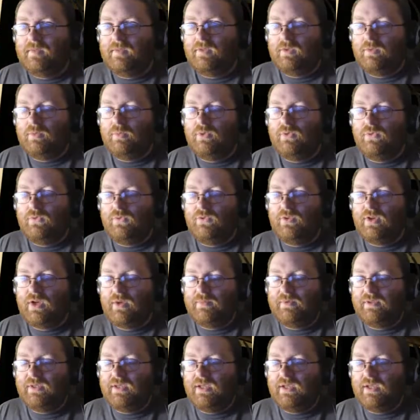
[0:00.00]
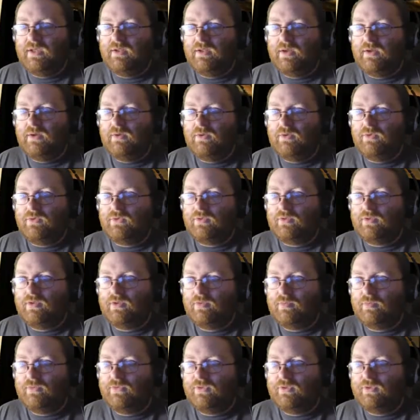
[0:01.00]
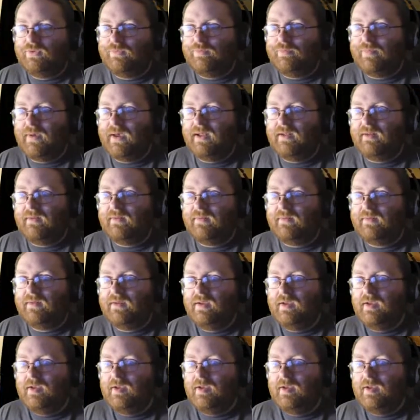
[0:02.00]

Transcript: The wonderful time of year known as Christmas is banned.